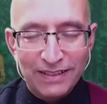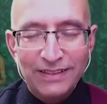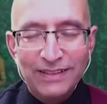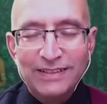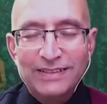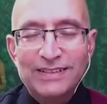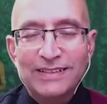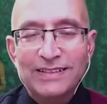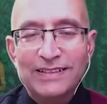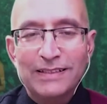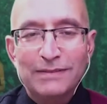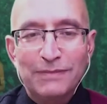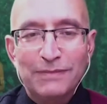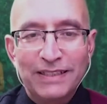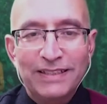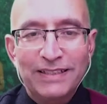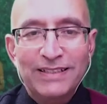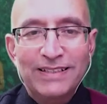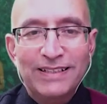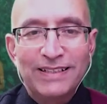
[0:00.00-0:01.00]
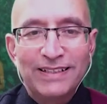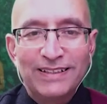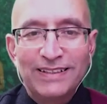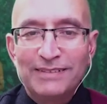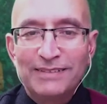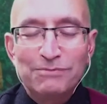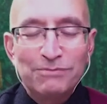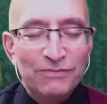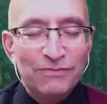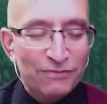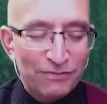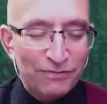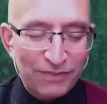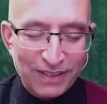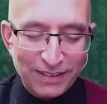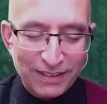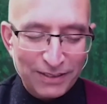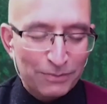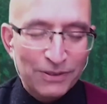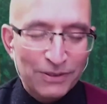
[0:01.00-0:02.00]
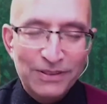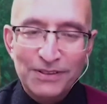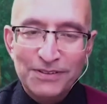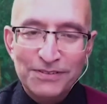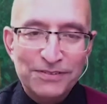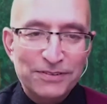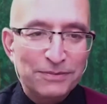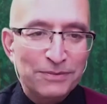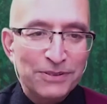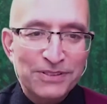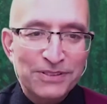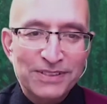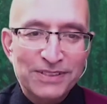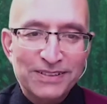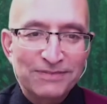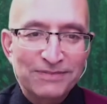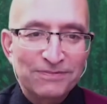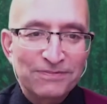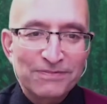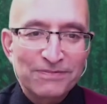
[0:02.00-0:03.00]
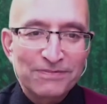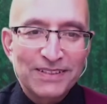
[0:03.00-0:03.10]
heart and their mind, valuable contribution.